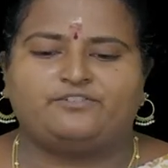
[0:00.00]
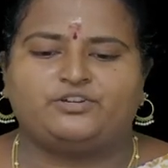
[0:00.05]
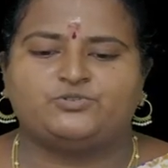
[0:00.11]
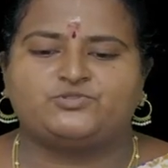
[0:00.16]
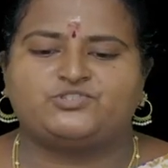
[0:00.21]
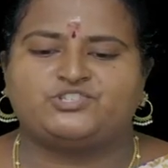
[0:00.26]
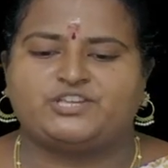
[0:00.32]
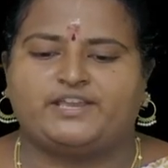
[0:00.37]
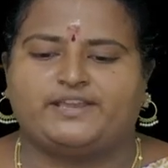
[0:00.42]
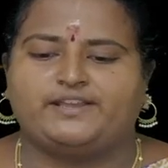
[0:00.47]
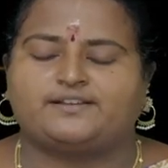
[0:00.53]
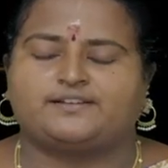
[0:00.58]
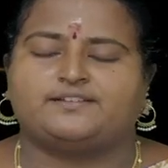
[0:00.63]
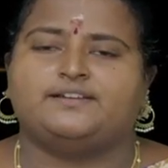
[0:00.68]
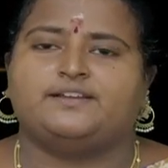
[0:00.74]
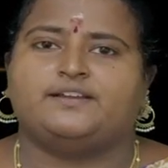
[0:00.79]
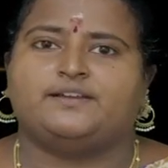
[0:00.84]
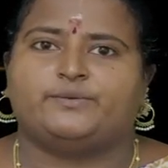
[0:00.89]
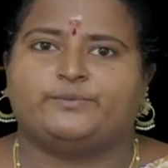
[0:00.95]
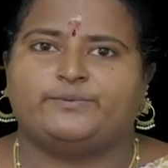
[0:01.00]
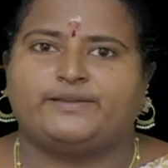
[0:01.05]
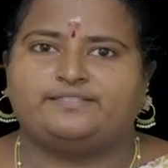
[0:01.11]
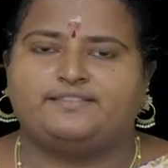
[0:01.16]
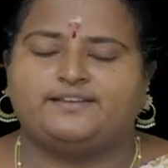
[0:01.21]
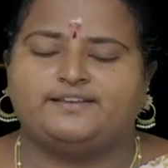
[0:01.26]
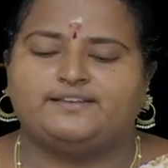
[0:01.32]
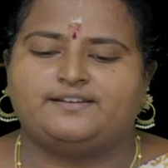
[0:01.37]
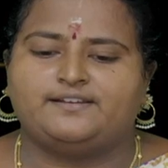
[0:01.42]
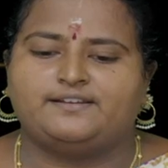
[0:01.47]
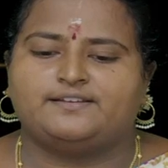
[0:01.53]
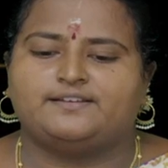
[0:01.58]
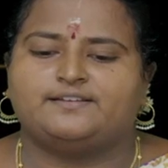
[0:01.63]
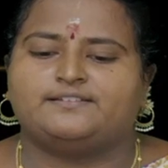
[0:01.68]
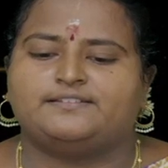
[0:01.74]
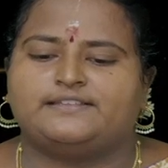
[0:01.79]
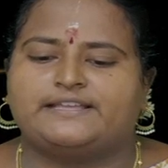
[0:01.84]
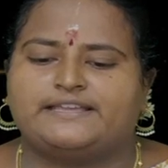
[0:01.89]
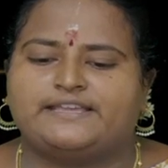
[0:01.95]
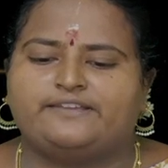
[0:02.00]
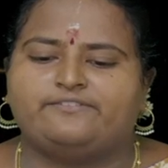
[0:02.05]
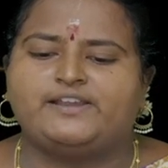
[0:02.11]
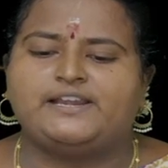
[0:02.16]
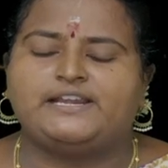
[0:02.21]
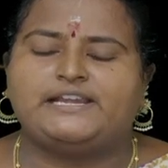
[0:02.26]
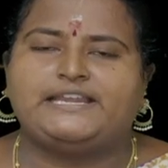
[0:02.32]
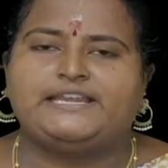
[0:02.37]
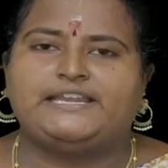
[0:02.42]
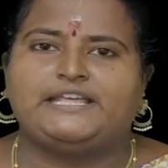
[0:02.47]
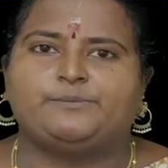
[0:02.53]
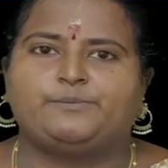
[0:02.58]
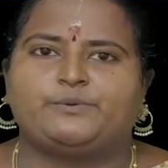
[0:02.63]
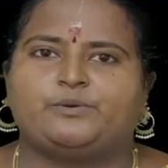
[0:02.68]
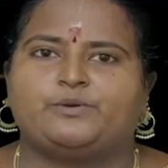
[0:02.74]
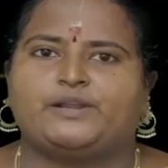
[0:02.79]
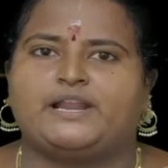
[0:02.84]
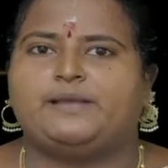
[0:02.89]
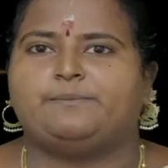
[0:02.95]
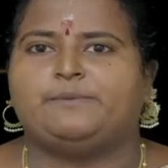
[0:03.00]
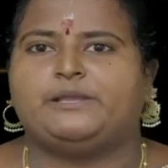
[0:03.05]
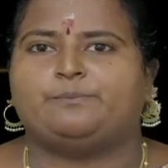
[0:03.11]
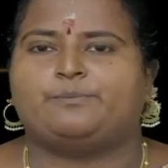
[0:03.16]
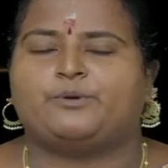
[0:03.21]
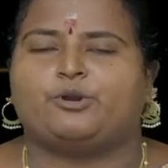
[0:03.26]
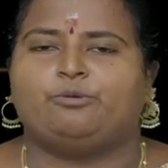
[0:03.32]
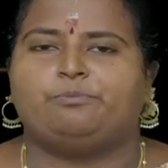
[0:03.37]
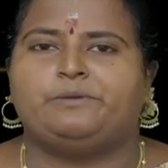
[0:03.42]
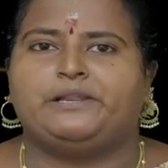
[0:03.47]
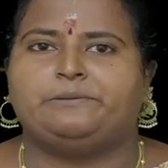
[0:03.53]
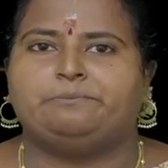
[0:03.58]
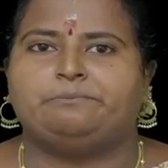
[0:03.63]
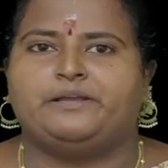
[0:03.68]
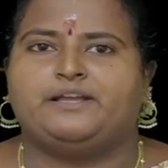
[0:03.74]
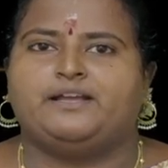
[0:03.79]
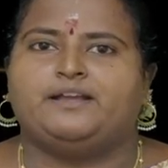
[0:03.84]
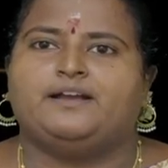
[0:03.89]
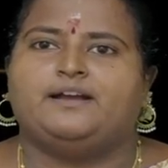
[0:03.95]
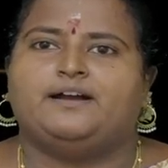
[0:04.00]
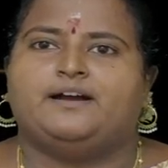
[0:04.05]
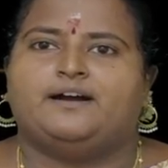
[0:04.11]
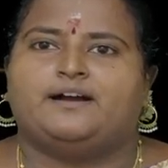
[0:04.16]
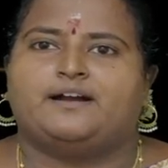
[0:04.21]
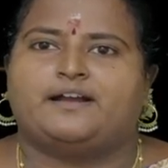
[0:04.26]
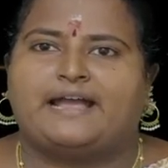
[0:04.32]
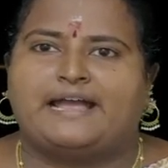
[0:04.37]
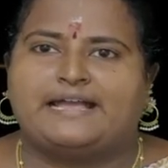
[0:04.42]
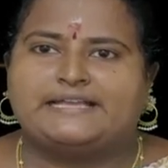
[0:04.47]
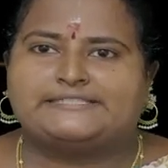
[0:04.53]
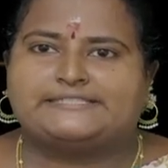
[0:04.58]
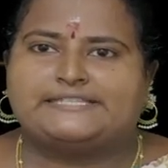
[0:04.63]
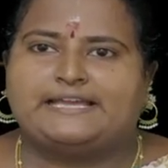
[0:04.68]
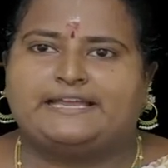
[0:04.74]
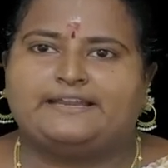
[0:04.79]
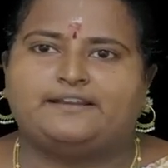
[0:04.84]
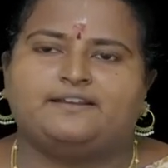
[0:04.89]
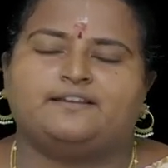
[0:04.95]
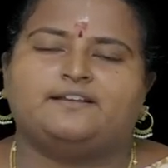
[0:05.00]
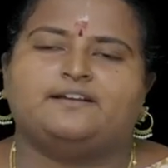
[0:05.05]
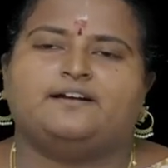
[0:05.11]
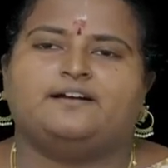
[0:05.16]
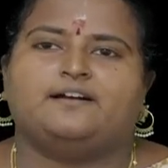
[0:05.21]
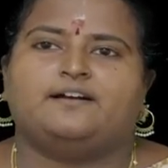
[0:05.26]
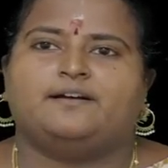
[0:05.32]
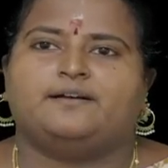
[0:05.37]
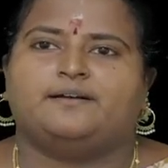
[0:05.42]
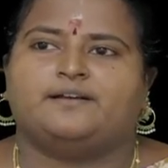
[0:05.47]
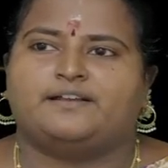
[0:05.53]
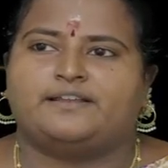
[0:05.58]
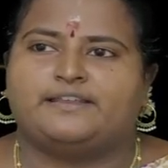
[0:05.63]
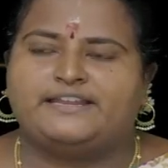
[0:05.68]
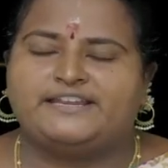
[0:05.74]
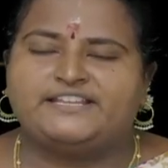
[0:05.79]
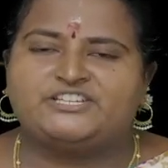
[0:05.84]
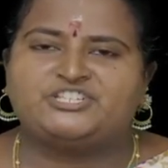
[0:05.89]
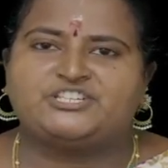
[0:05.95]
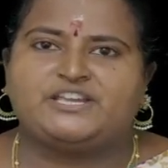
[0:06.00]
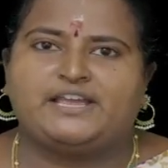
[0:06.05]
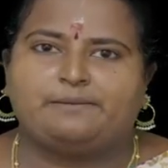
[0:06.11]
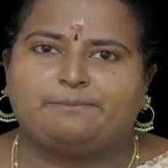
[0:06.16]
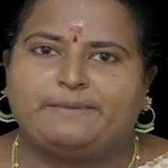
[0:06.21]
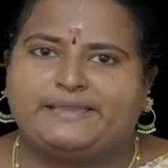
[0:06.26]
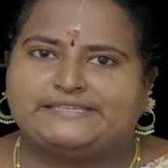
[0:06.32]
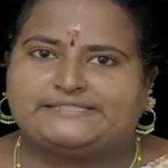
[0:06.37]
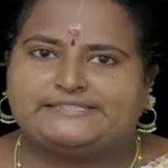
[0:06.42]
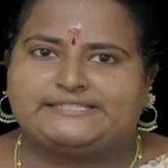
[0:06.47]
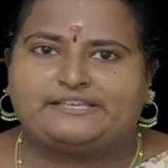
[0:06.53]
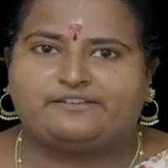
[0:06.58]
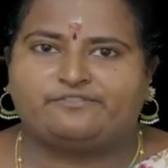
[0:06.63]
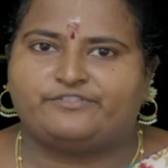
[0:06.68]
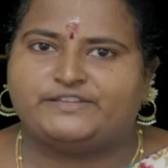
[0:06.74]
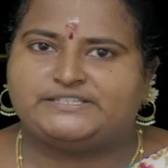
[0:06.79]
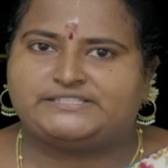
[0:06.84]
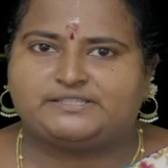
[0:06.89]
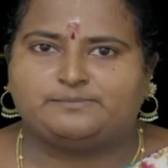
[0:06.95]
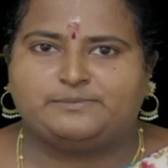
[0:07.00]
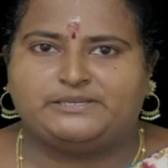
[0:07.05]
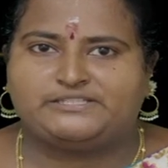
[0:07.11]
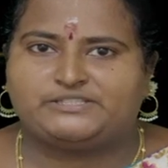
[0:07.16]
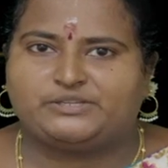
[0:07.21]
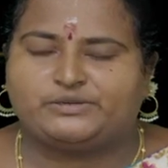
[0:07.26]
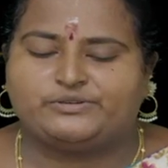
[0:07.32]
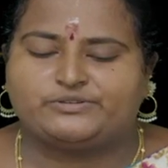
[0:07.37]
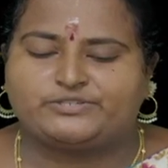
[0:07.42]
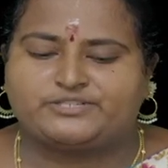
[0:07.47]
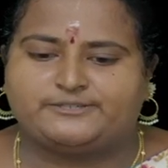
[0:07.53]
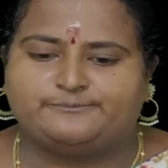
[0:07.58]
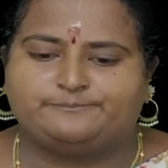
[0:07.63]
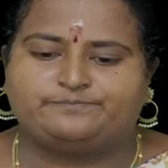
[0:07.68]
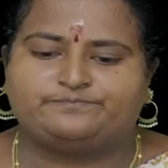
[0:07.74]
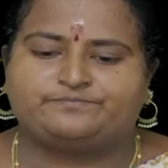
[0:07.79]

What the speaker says: to check whether the given linear programming problem has an initial basic feasible solution.